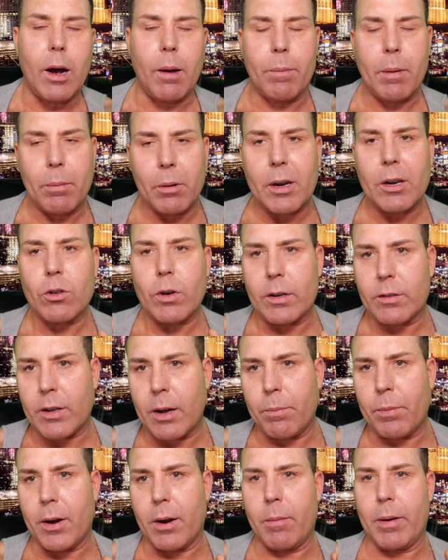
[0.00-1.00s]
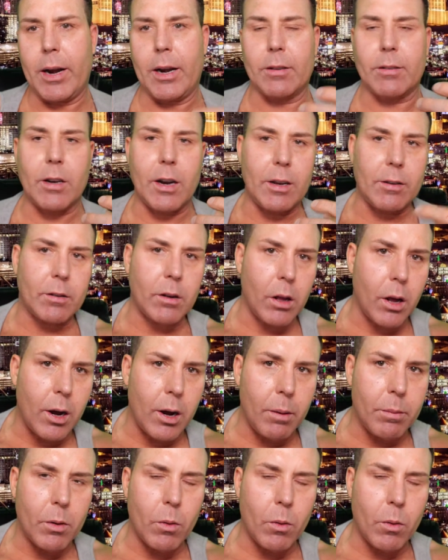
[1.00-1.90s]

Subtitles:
People get dressed up there, man. It's a nice club.